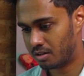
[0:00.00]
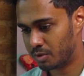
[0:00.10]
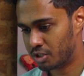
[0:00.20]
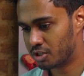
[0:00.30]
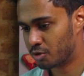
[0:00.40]

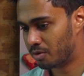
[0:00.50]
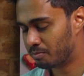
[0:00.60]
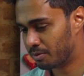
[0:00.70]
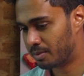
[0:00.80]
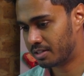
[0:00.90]
which is to
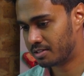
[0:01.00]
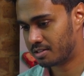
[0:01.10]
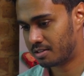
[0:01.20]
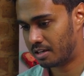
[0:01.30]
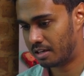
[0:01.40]

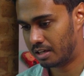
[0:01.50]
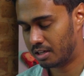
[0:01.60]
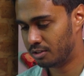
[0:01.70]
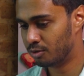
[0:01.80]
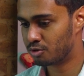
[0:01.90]
implement
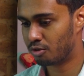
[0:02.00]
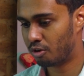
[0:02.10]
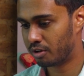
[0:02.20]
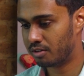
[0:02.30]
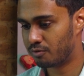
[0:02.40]
a user
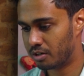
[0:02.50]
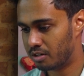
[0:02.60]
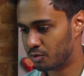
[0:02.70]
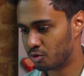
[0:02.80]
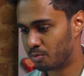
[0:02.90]
login for
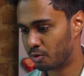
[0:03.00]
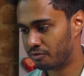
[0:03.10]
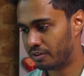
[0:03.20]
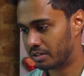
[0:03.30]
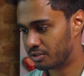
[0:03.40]
individual
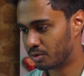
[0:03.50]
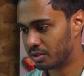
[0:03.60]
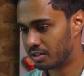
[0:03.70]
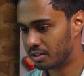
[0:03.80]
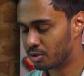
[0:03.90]
profiles. So
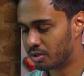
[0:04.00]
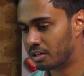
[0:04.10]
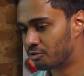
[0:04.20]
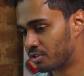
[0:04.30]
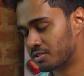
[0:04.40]
it took an
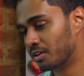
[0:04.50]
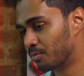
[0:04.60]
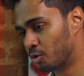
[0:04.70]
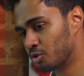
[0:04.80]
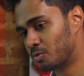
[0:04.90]
interesting
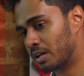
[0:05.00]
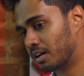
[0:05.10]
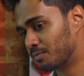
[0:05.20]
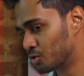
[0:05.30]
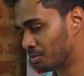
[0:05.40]
approach when it
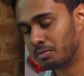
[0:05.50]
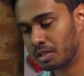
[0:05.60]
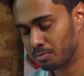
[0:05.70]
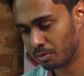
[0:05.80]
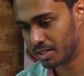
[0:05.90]
comes to
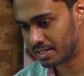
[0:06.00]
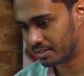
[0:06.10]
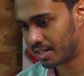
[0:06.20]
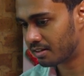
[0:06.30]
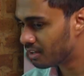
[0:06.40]

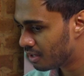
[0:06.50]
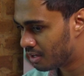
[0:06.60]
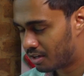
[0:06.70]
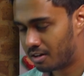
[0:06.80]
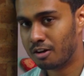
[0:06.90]
implementing
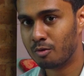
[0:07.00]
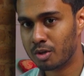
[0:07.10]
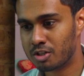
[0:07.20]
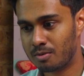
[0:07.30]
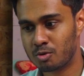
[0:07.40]
that,
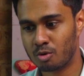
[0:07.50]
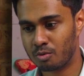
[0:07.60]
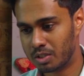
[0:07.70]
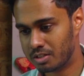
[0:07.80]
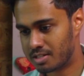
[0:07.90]
which I'm sure
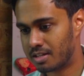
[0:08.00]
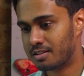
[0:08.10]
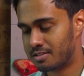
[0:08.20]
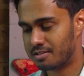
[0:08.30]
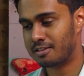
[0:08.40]
we'll
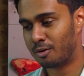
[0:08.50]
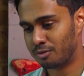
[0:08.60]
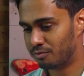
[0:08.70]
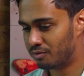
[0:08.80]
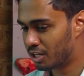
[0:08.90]
discuss
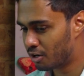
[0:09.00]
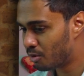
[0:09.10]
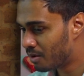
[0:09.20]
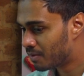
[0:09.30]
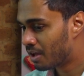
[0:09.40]
down the
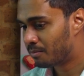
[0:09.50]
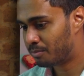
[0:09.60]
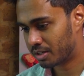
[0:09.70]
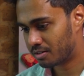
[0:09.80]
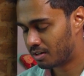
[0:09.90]
video.
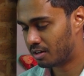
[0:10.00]
But